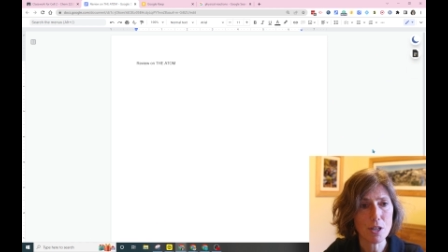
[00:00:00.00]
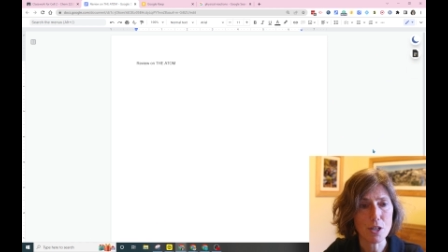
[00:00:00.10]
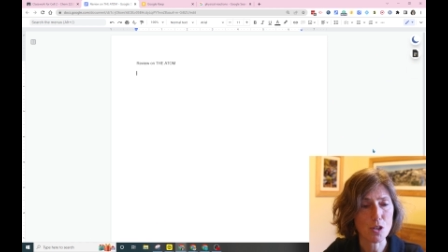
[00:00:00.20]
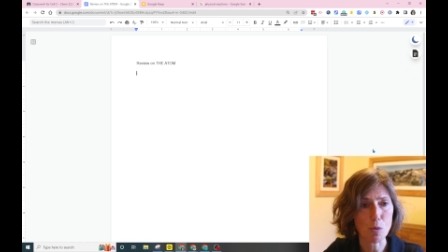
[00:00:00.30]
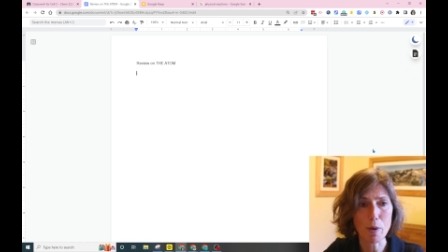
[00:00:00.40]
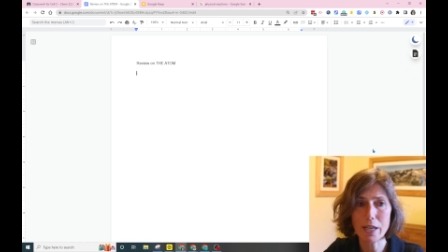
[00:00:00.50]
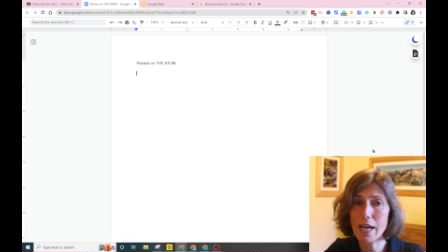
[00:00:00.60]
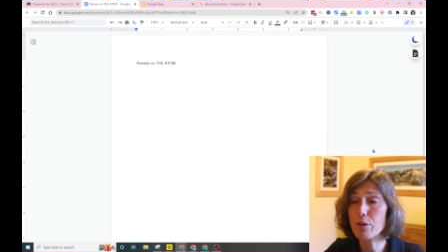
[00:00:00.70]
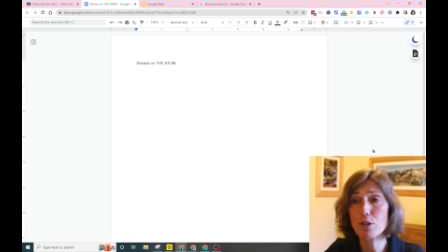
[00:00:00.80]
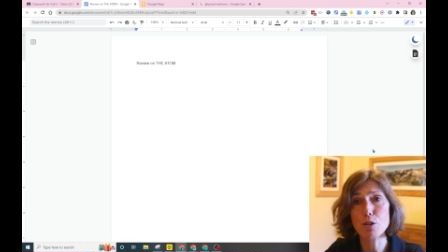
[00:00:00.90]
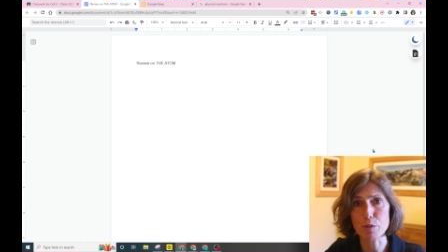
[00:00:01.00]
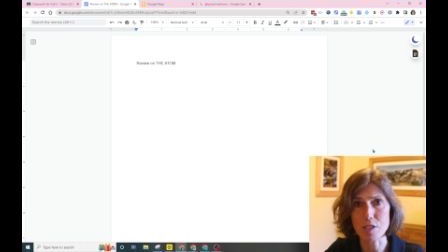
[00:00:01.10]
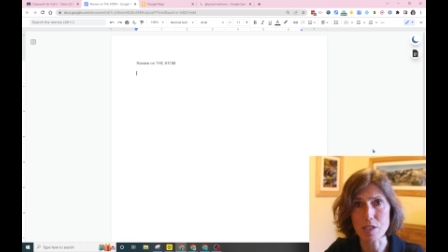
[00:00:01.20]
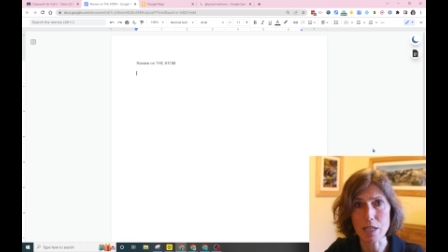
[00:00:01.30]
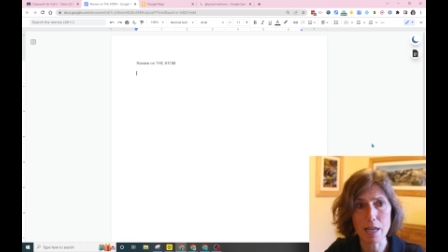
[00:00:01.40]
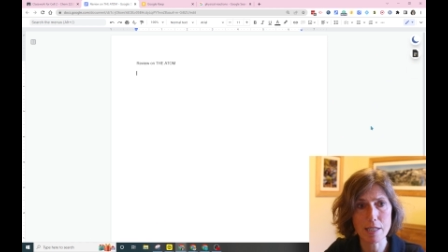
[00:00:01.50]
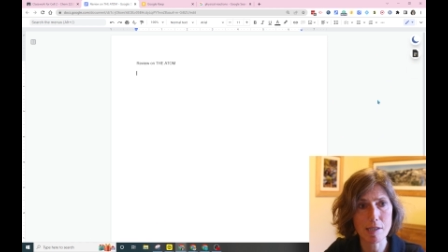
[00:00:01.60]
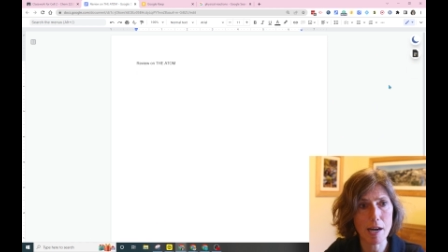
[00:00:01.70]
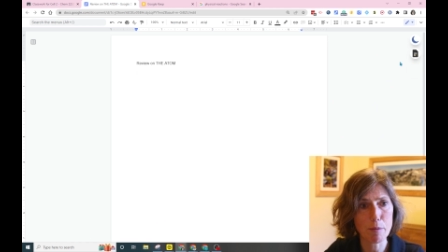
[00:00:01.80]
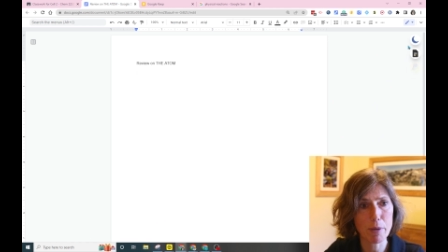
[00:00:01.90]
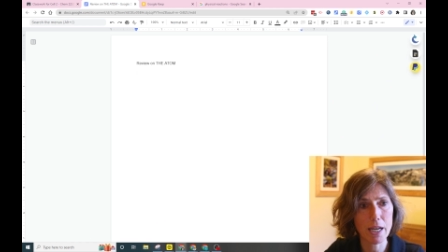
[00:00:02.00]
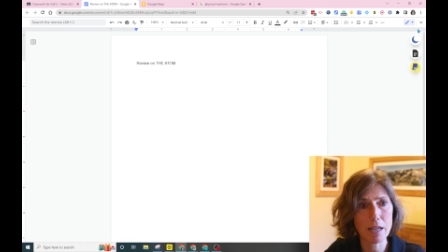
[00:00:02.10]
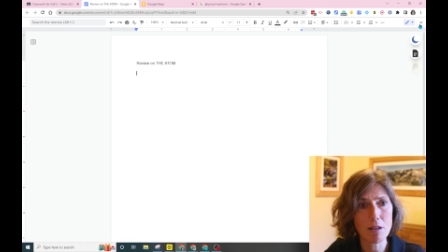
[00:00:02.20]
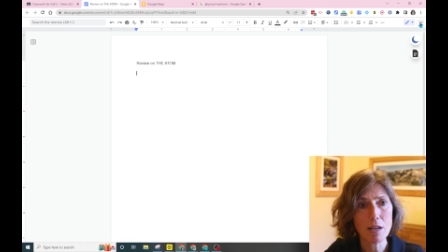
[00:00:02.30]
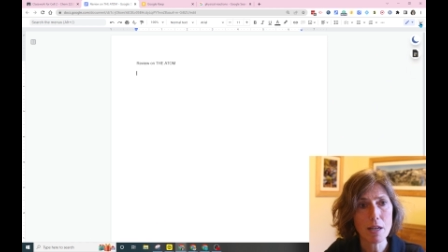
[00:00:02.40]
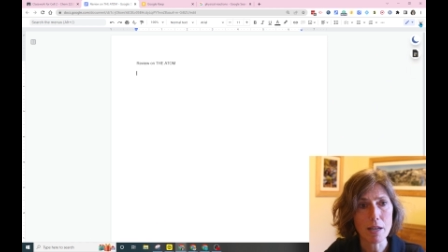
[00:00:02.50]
So right now you don't see that side panel.